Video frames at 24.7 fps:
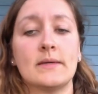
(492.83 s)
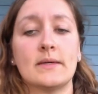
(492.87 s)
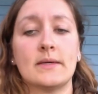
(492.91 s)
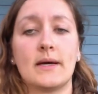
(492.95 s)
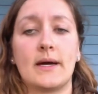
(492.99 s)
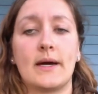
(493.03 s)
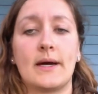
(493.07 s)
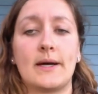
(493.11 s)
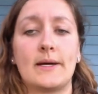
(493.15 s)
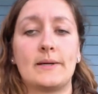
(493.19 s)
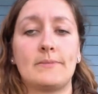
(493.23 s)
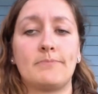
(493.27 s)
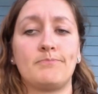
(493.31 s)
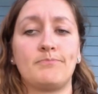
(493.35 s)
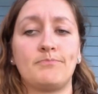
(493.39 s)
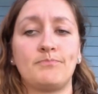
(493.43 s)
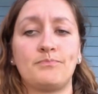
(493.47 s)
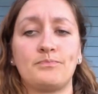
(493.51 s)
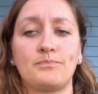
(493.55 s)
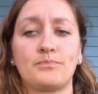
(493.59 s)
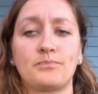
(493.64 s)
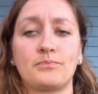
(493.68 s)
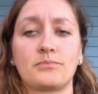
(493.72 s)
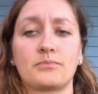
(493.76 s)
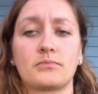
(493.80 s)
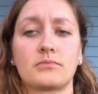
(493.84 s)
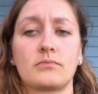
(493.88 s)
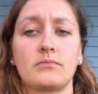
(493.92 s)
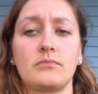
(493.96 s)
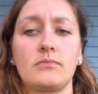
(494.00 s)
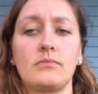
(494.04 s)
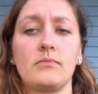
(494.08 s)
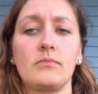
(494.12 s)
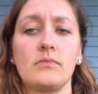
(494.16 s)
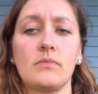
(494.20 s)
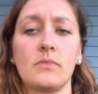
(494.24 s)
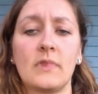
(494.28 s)

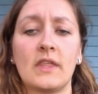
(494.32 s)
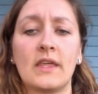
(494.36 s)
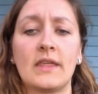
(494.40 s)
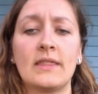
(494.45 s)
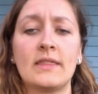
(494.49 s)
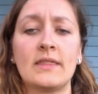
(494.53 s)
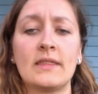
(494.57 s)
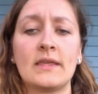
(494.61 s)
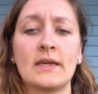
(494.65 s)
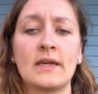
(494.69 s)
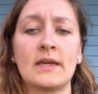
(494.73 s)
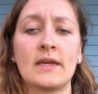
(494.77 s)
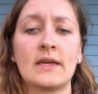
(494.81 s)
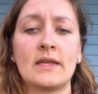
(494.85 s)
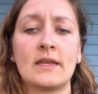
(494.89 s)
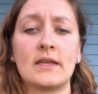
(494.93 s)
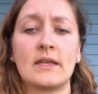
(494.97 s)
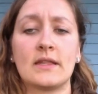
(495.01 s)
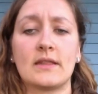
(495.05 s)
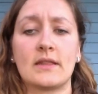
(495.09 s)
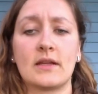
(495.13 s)
And then